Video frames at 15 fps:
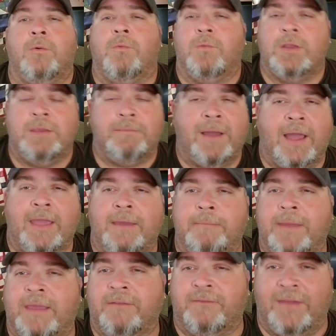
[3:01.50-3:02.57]
when you buy a
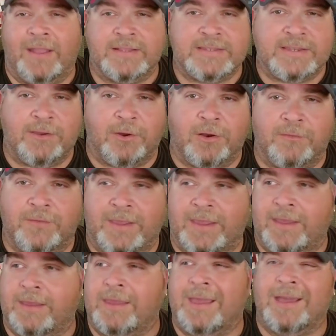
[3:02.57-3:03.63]
big fancy
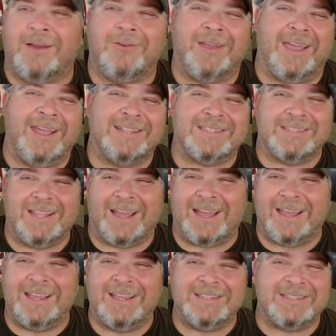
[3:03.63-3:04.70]
RV, yeah, okay, it's
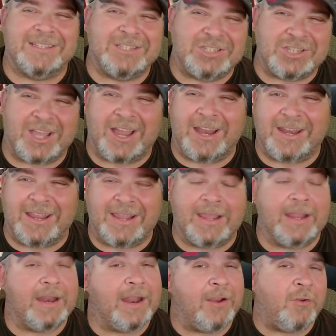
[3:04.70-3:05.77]
nice, it's
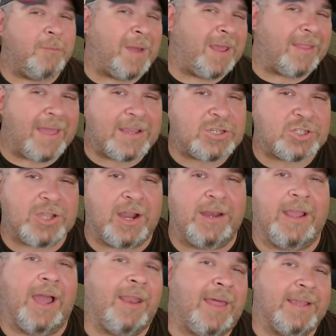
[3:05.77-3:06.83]
shiny, and everybody likes
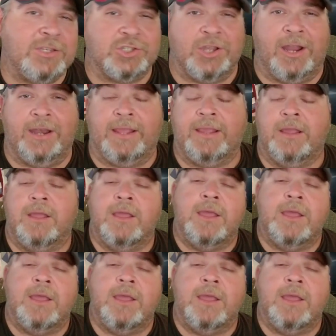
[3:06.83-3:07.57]
shiny. I like shiny.